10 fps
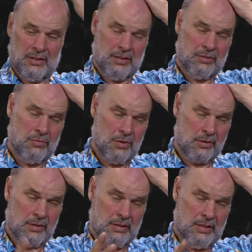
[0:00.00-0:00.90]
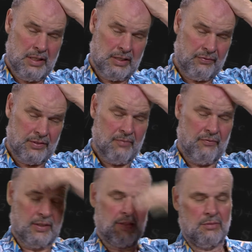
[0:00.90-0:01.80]
this work, this index for
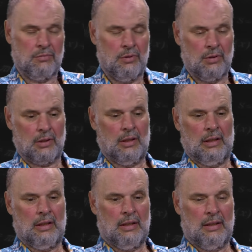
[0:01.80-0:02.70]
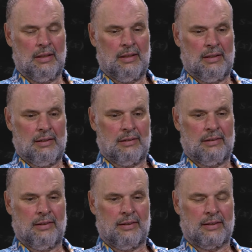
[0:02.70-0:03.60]
subfactors work,
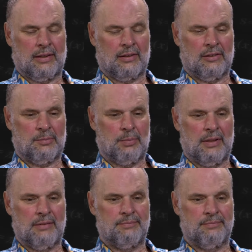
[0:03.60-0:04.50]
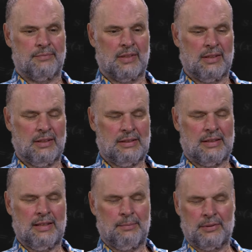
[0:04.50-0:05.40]
I think I spent at least
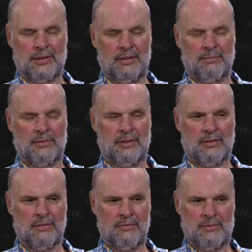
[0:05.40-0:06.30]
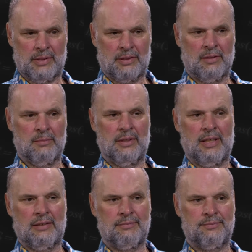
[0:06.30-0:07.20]
80% of my time in
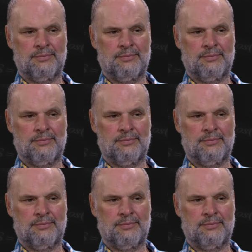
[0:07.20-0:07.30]
that,